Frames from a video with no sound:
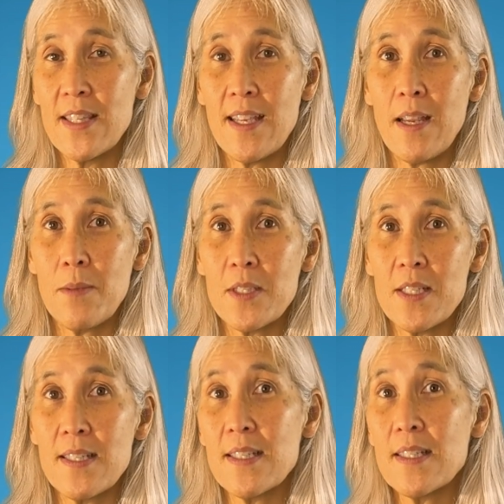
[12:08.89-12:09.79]
the
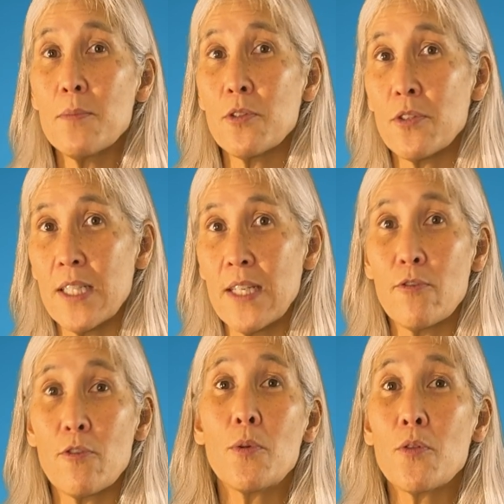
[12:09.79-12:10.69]
AMCC similarly
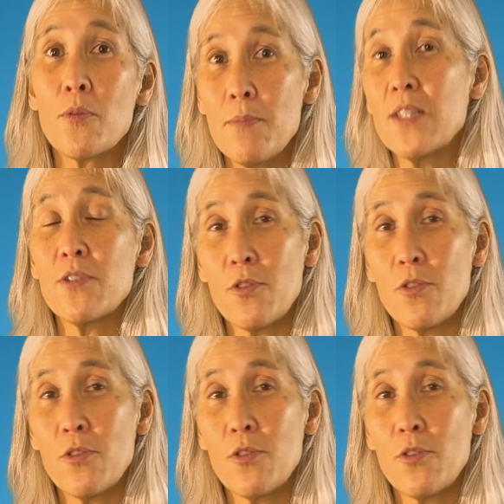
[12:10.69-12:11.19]
for both mental